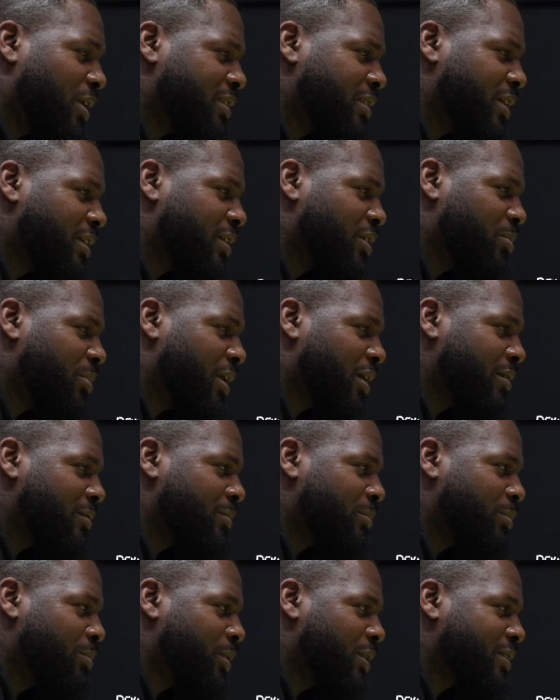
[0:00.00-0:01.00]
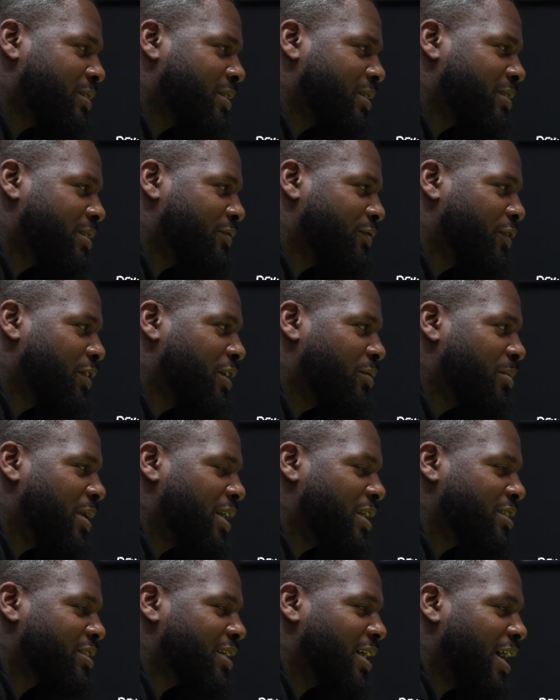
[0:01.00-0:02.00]
why I tell you about business. If you could
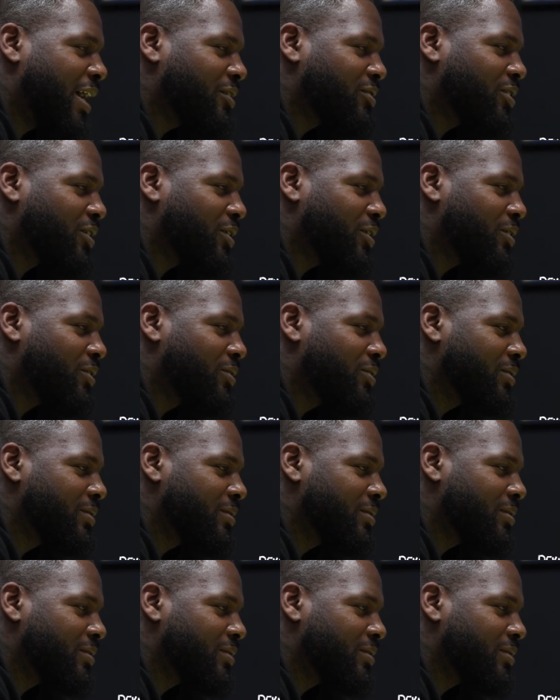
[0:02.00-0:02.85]
manage your household,